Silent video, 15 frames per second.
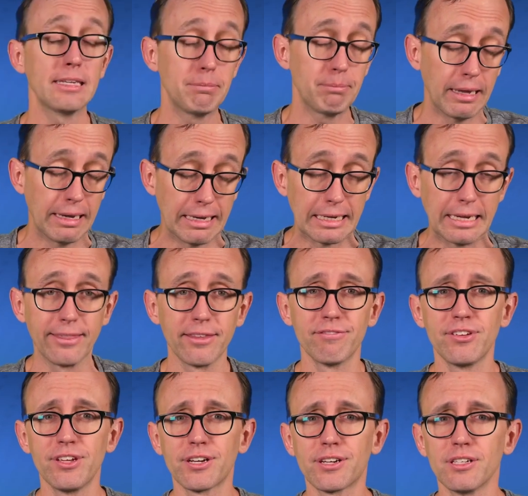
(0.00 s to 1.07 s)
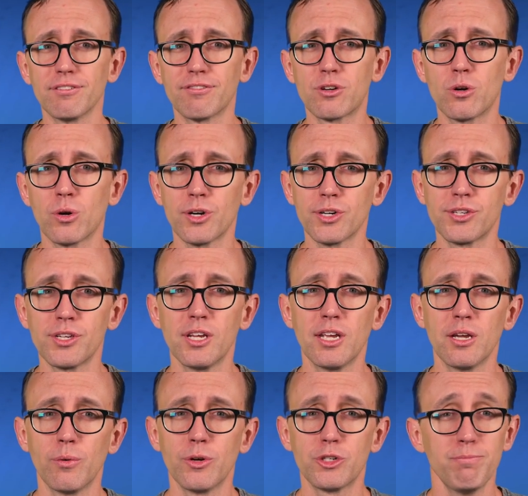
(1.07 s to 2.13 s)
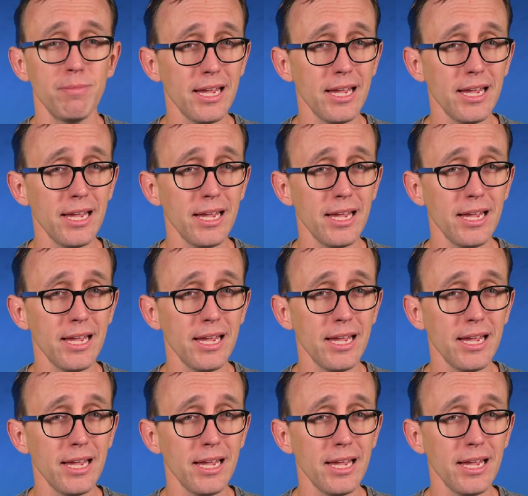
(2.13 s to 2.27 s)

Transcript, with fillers: depending on the vehicle, of course, which